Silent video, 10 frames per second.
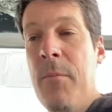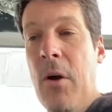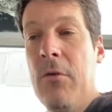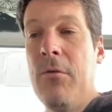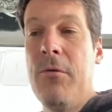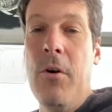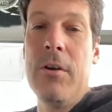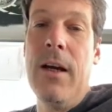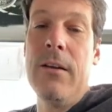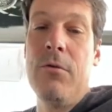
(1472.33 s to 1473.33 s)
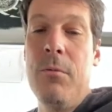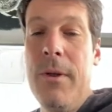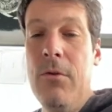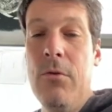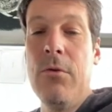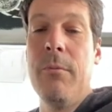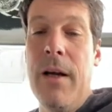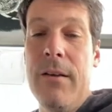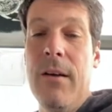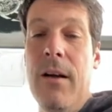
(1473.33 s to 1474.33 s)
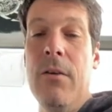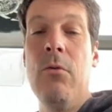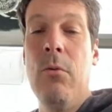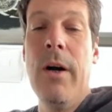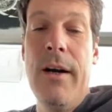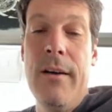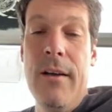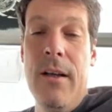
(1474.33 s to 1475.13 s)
And for that, we use material where